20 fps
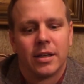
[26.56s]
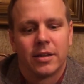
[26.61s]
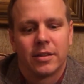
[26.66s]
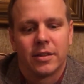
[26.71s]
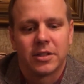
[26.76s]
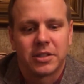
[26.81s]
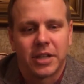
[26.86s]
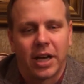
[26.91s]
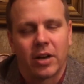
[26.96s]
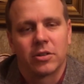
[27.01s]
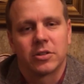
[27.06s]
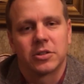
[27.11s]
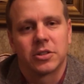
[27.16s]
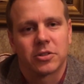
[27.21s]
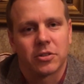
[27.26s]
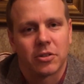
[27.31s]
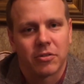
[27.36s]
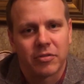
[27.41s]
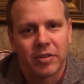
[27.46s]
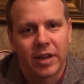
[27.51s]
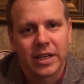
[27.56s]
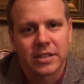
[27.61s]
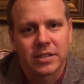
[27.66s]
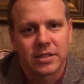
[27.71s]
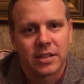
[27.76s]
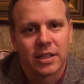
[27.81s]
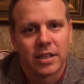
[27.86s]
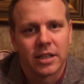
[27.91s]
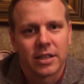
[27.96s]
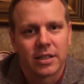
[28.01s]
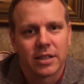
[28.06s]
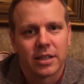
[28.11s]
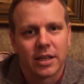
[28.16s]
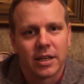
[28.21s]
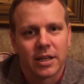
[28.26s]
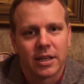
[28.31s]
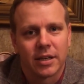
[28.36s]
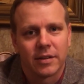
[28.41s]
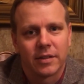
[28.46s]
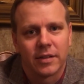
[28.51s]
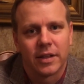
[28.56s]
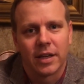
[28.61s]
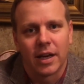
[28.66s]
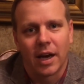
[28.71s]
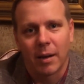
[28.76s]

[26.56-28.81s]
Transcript: the challenges or face the